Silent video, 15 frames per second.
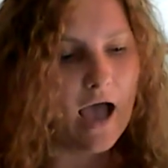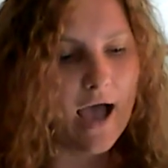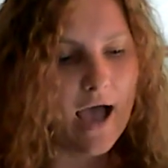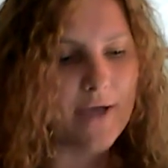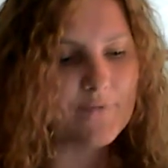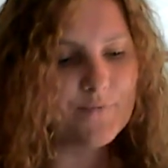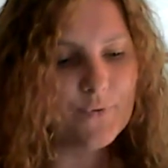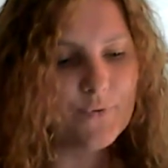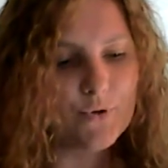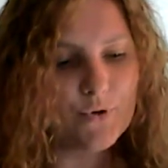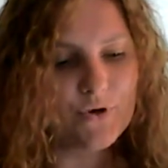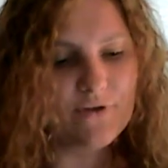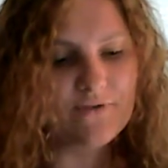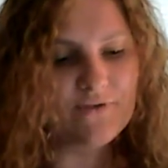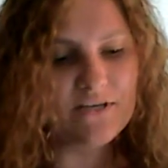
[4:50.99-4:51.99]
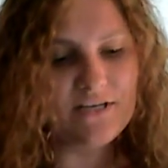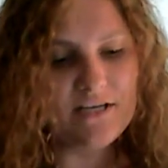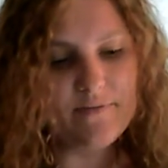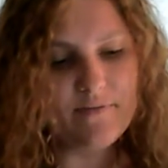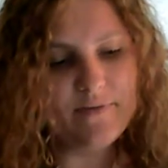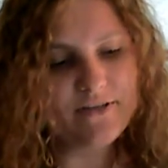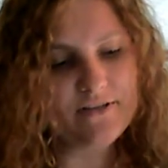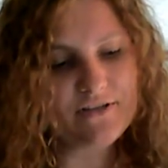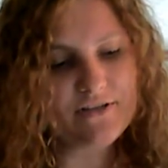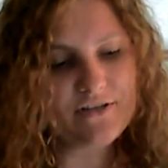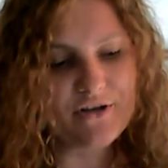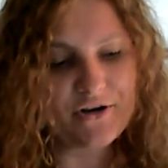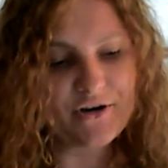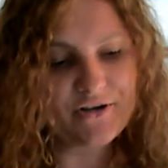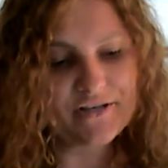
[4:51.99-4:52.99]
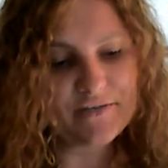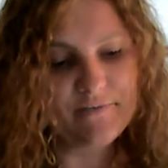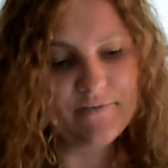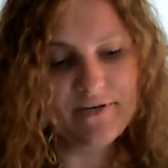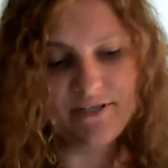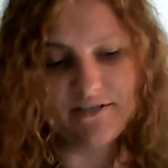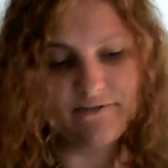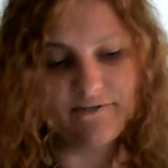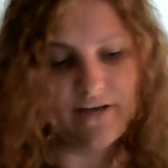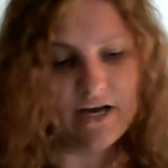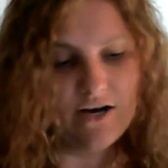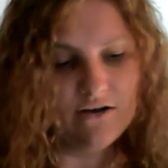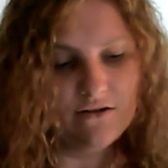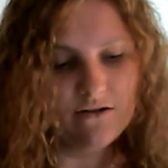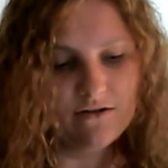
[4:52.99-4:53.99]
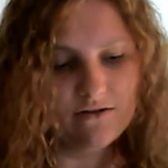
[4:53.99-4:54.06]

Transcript: I am born of the deepest, darkest pits of hell.